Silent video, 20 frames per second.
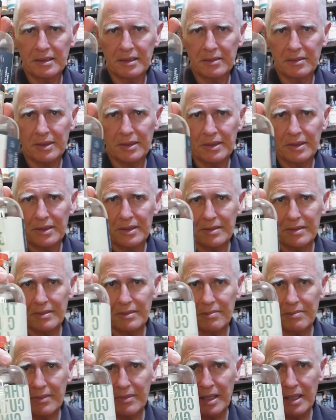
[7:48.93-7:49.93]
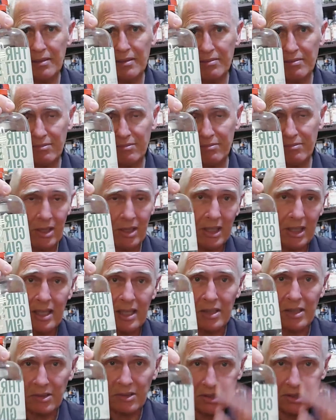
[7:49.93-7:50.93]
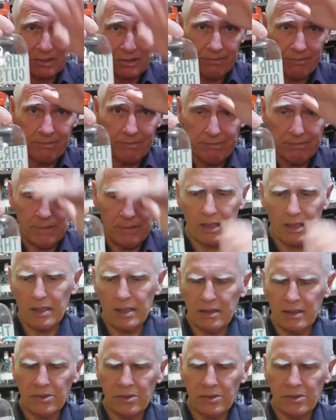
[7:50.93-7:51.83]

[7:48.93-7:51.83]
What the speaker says: which is identical, just bigger,